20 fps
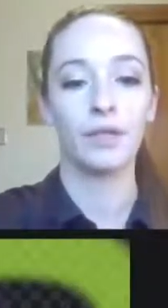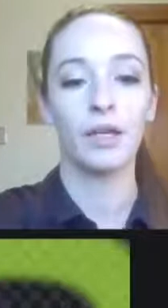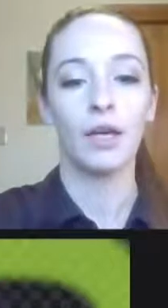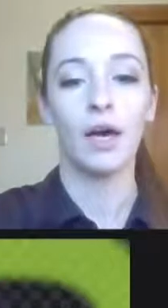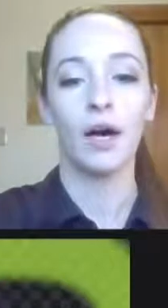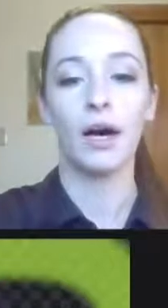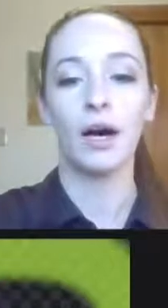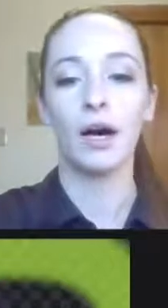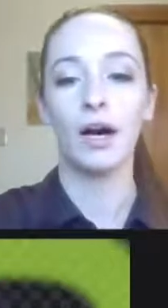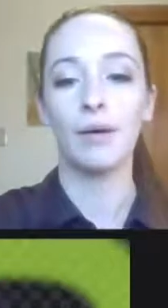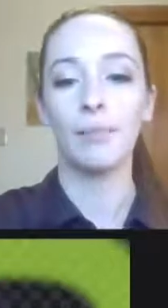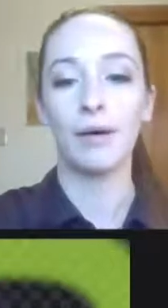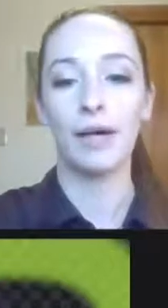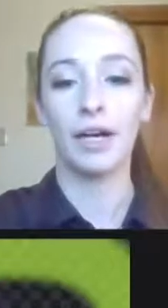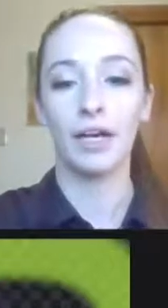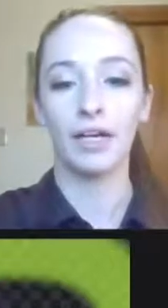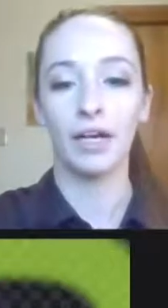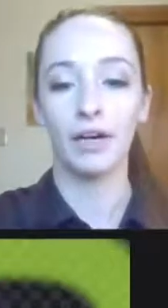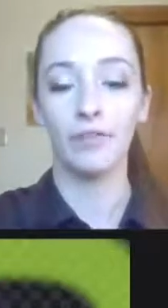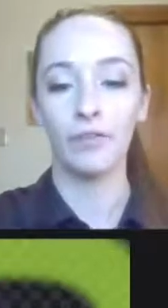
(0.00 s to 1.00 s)

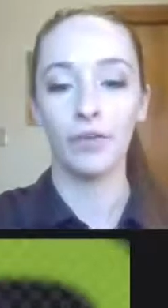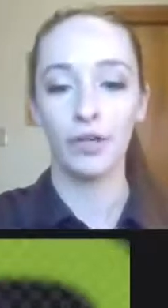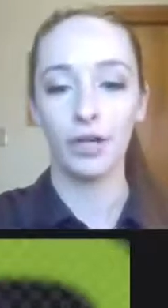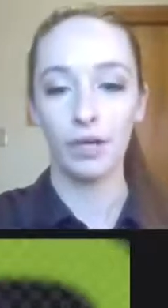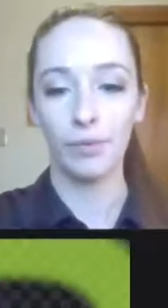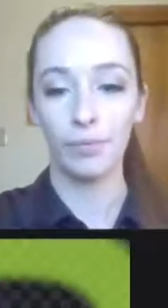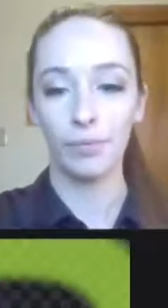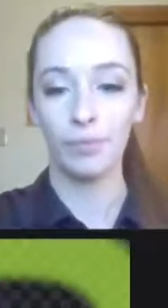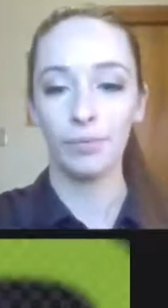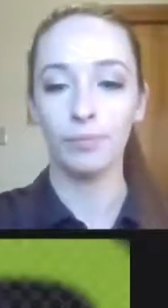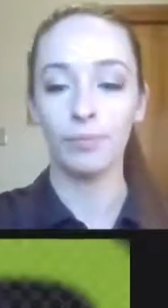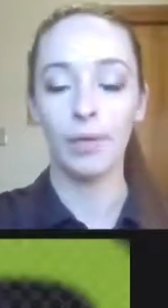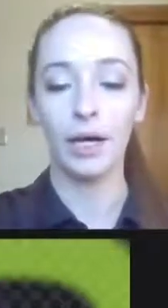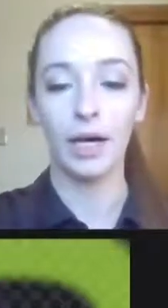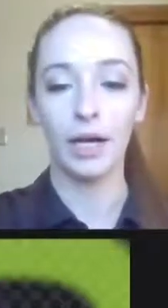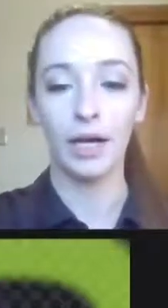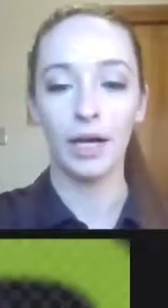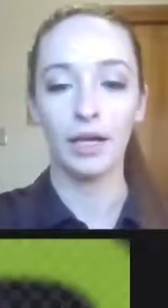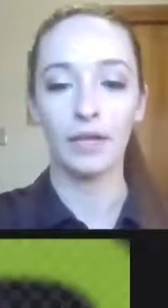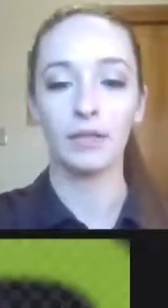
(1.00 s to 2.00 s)
And I covered up
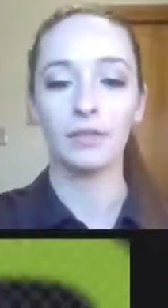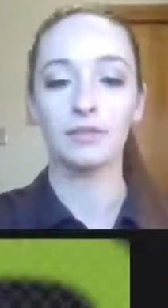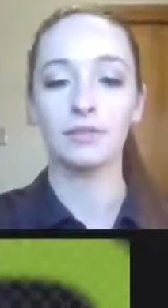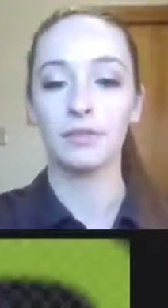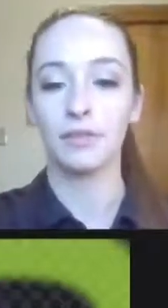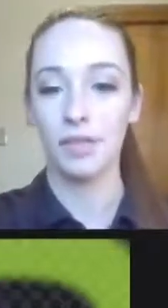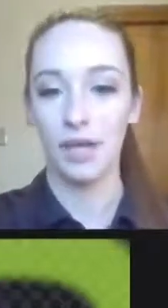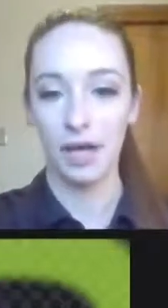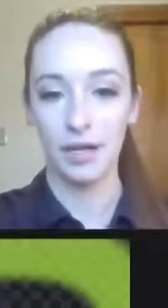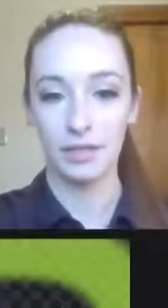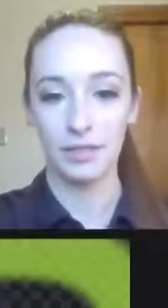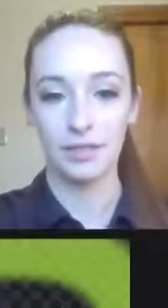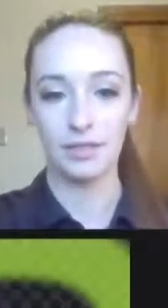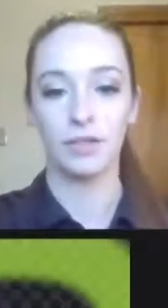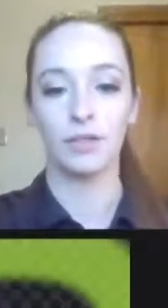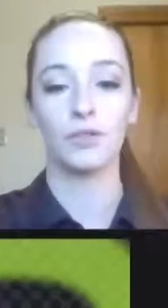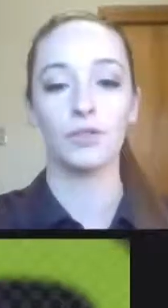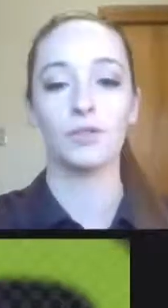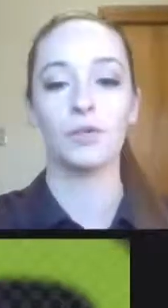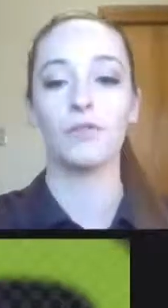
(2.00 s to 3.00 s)
my text
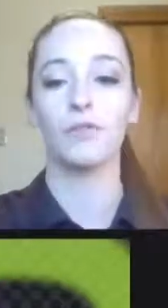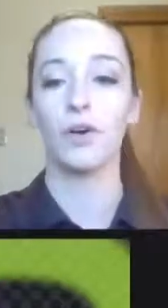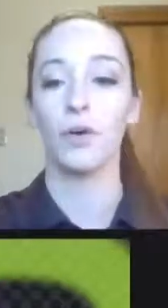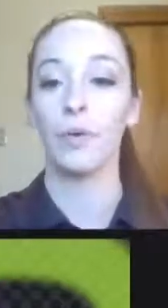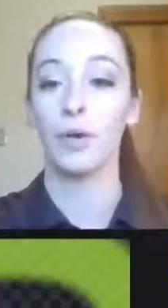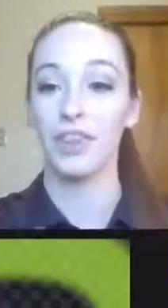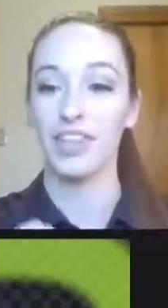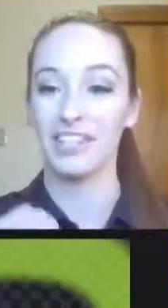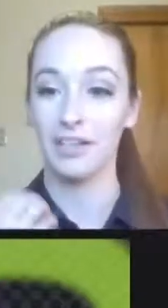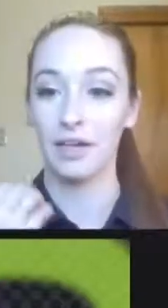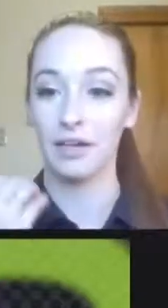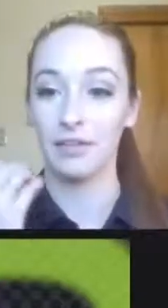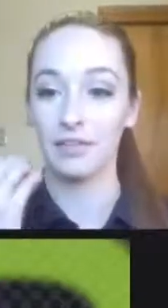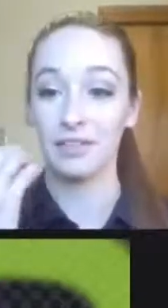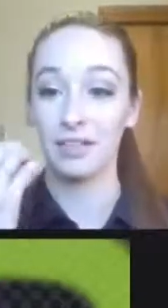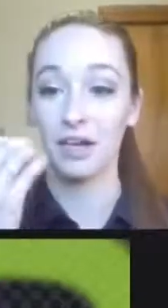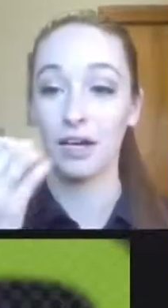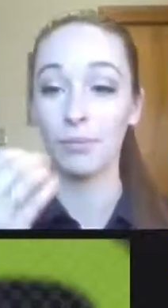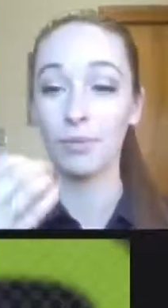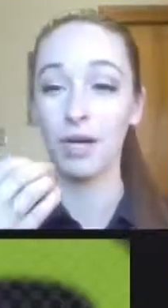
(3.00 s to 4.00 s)
here. So if I want the text
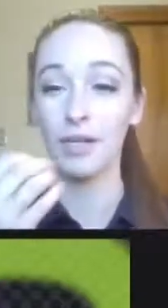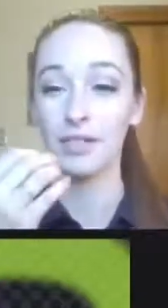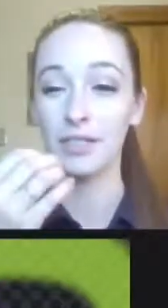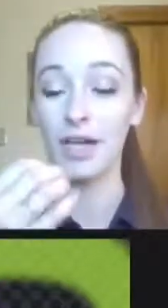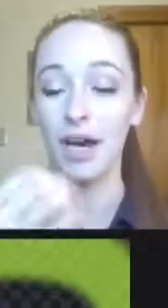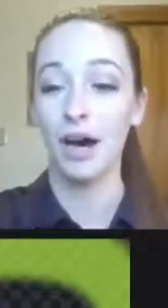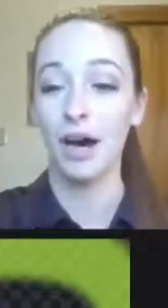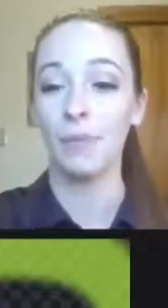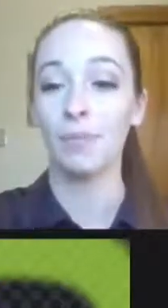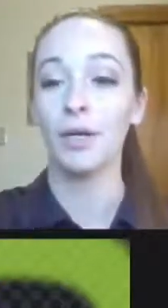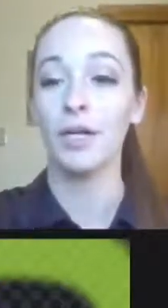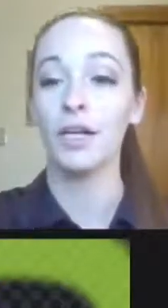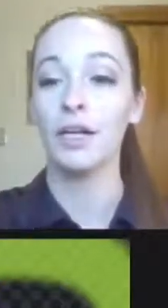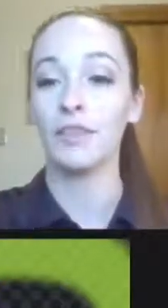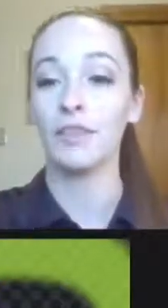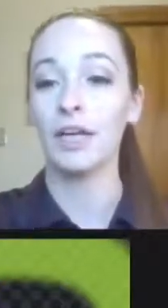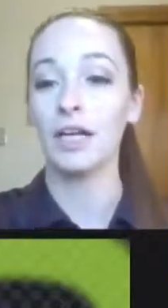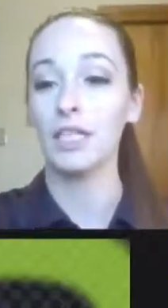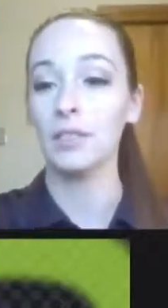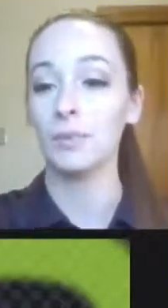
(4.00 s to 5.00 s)
to come on top,
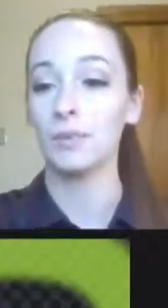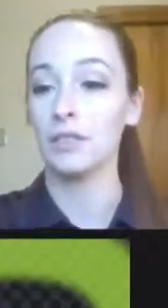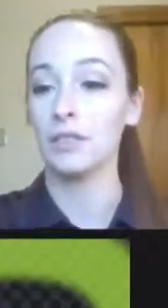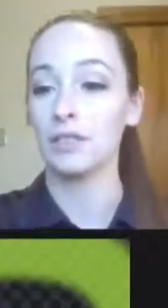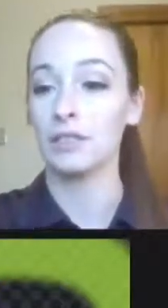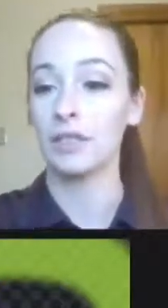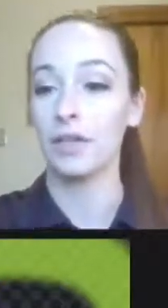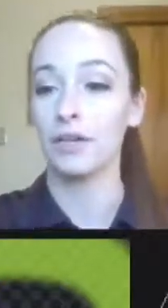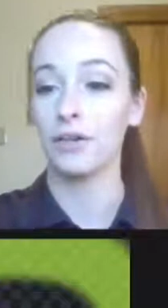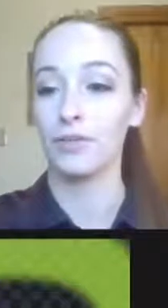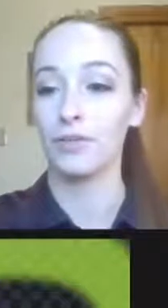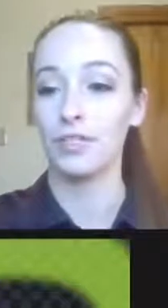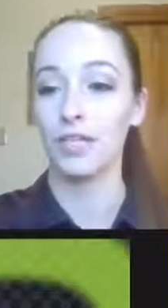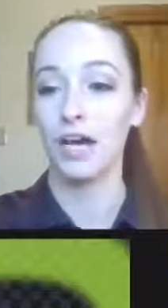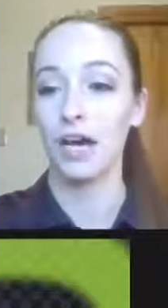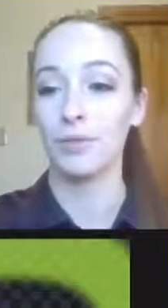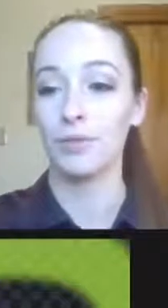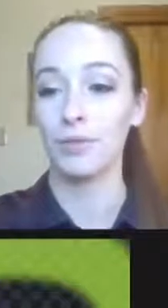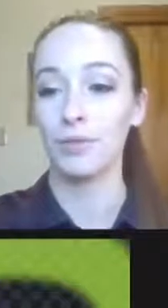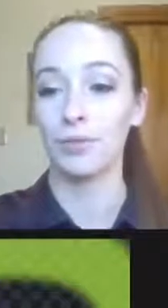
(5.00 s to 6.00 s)
that's what this layers
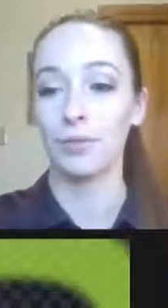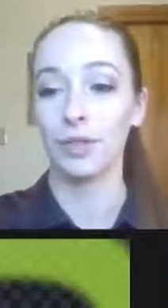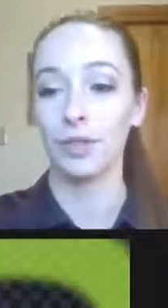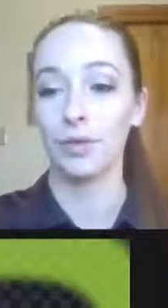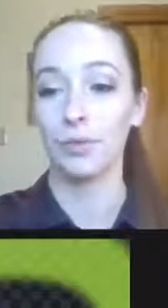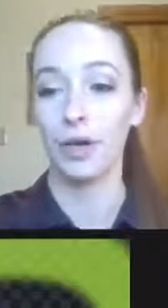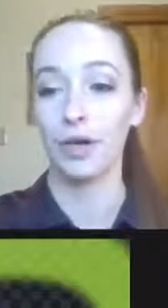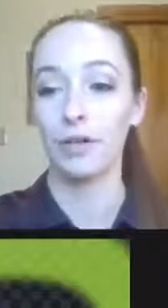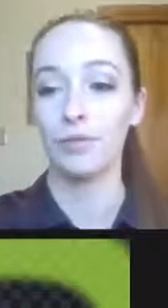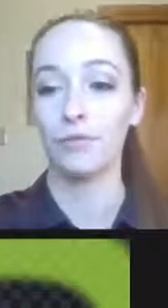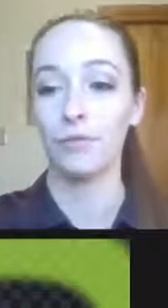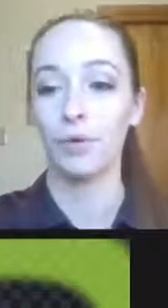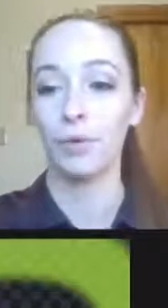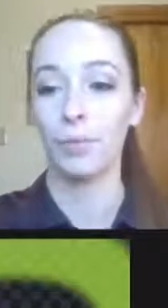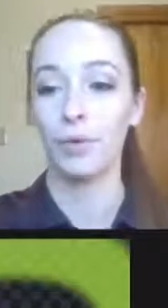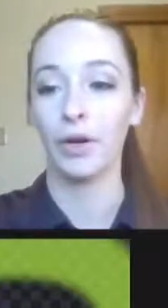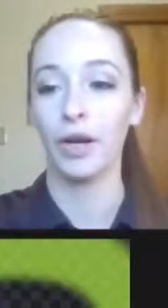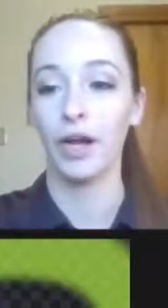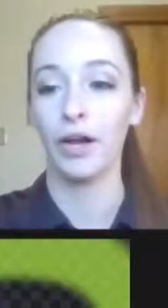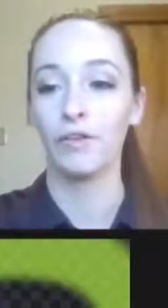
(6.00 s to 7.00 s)
tab is really great
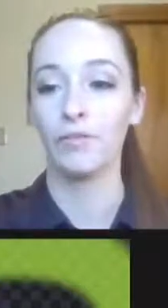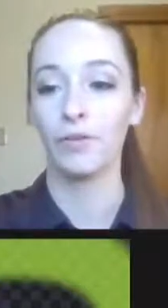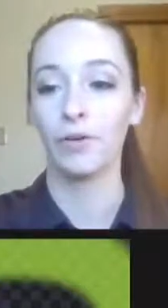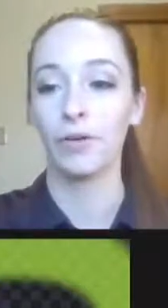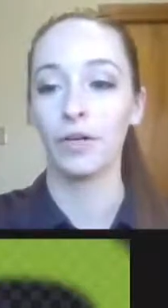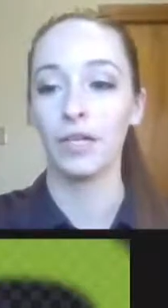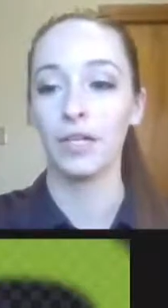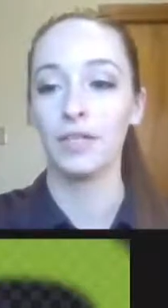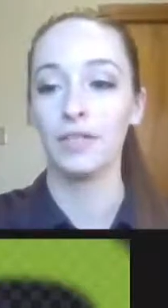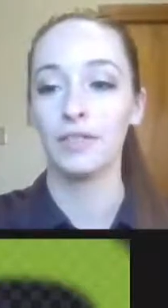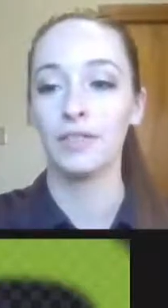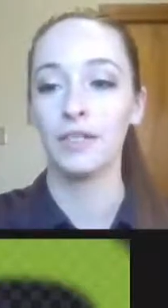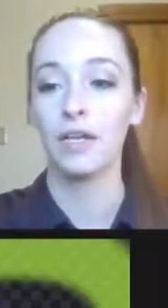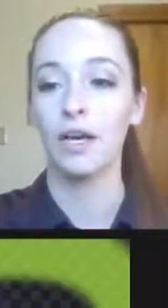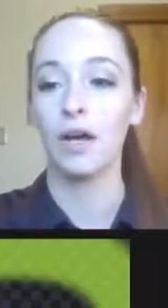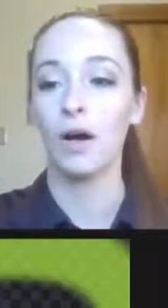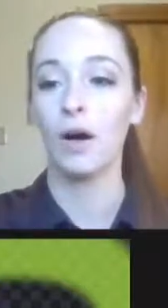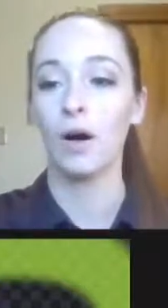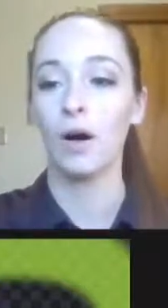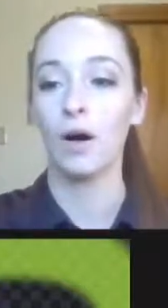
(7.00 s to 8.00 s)
for. Whatever is
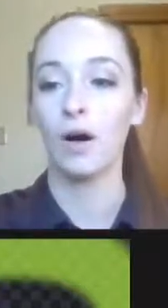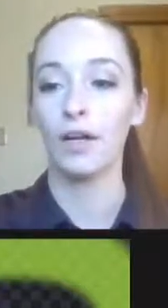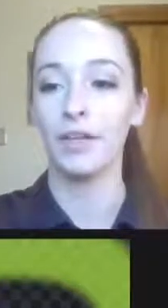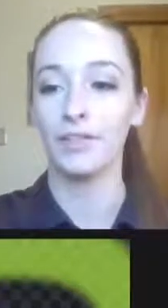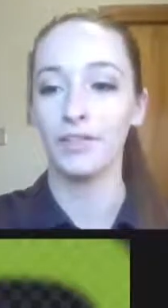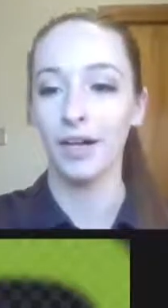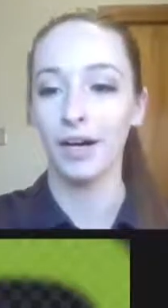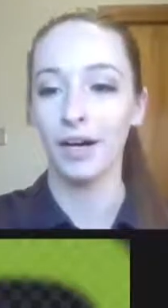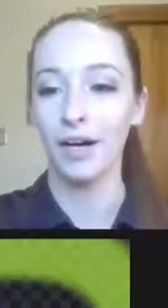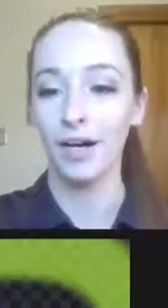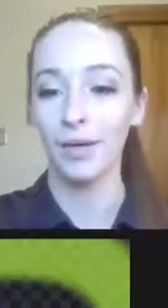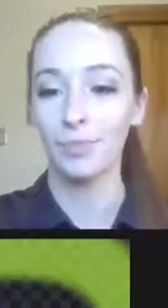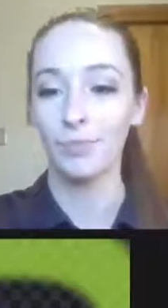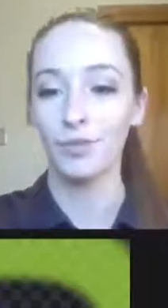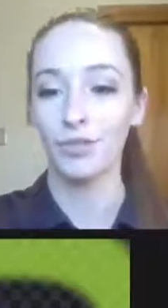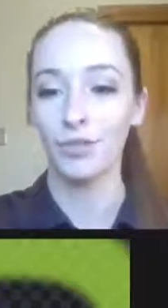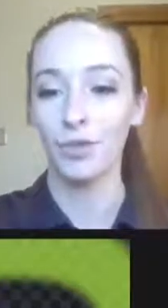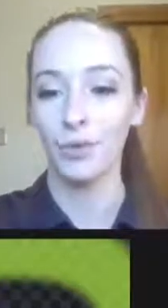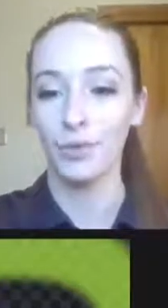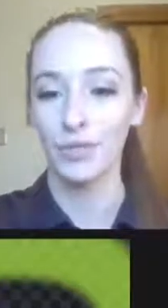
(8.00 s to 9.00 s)
on top
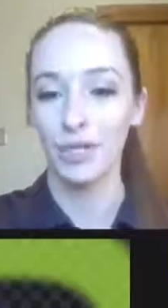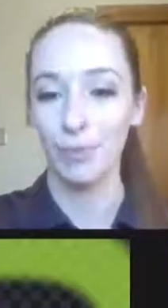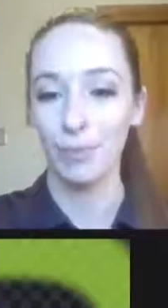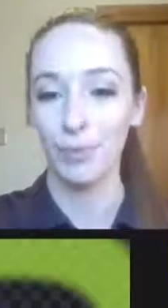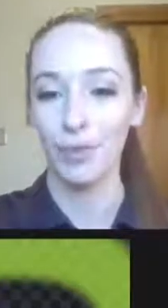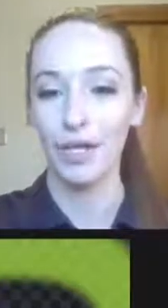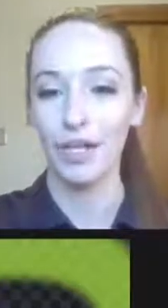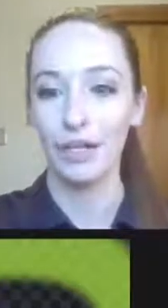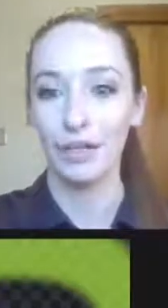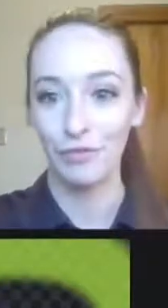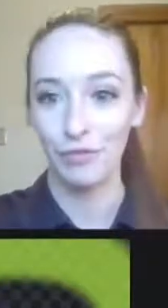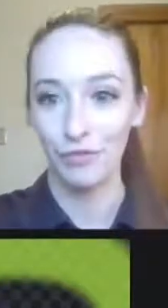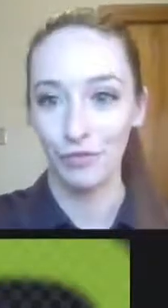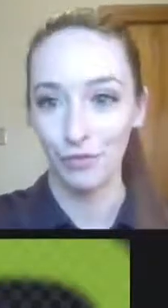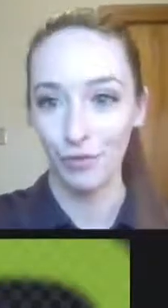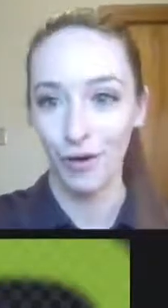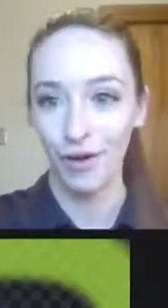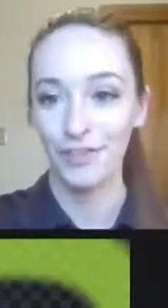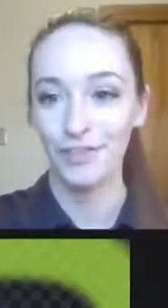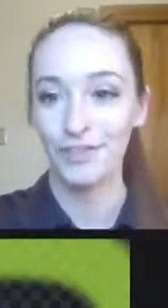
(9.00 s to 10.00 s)
shows up in
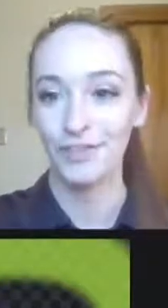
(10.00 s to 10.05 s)
front.